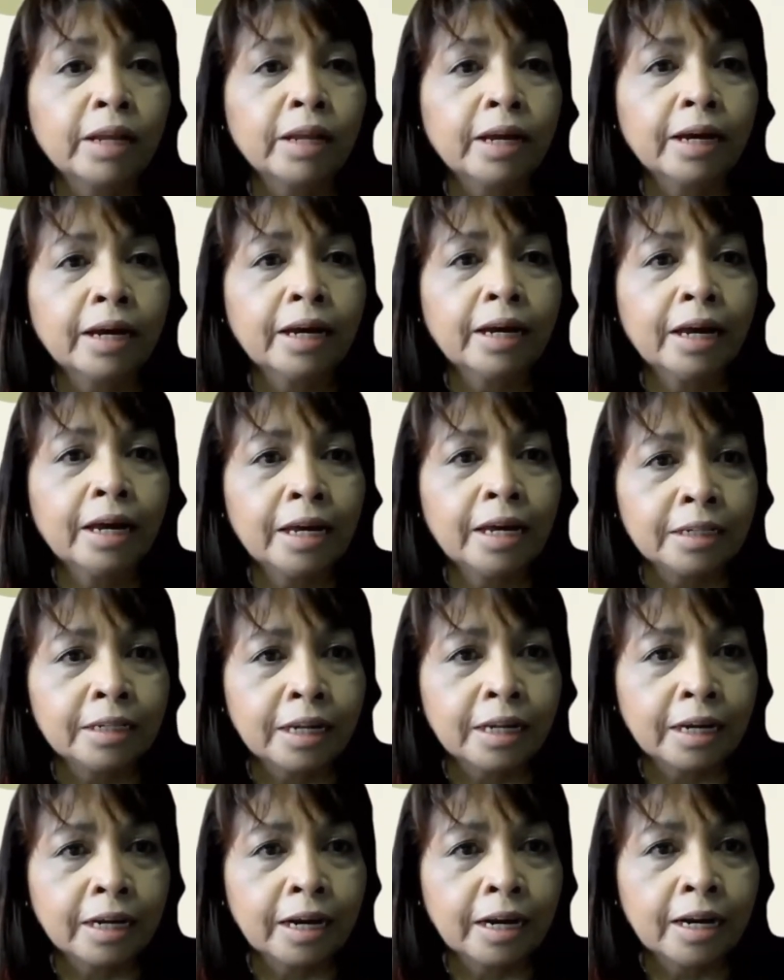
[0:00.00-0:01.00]
So
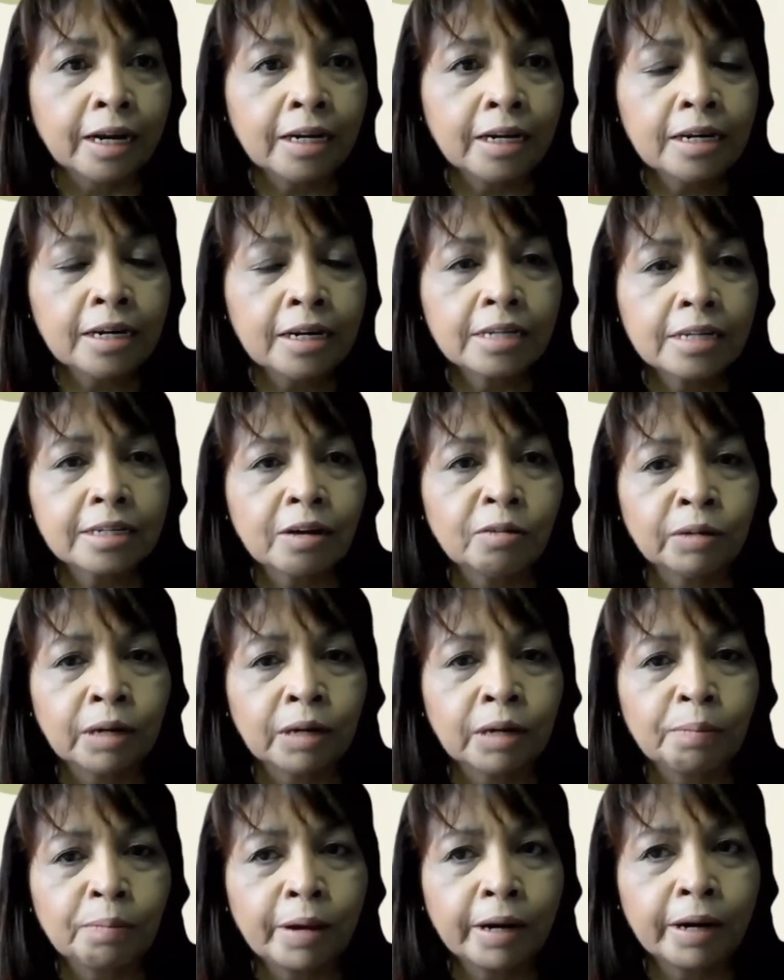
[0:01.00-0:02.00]
what we
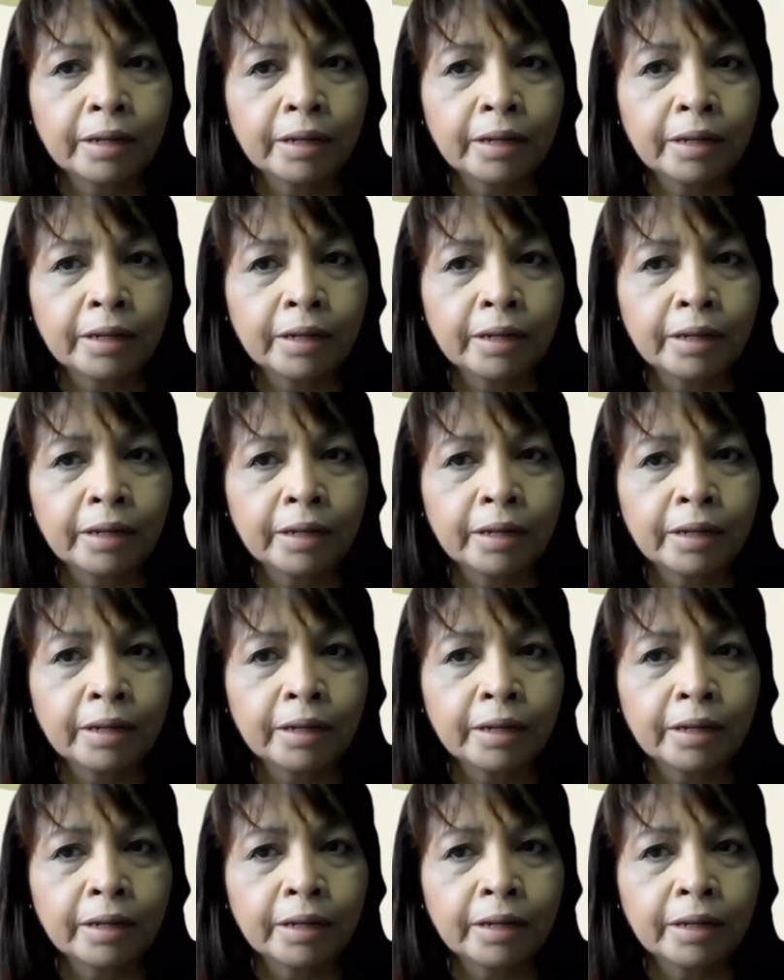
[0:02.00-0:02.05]
are